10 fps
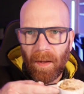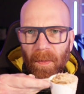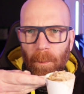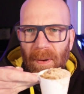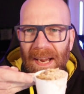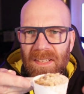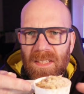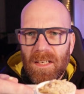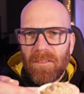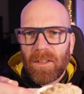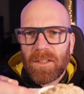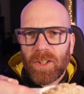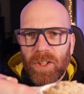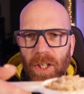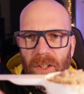and the pasta. If I
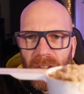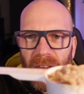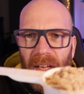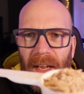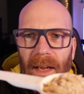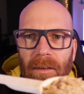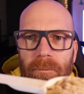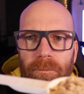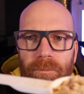just show you there,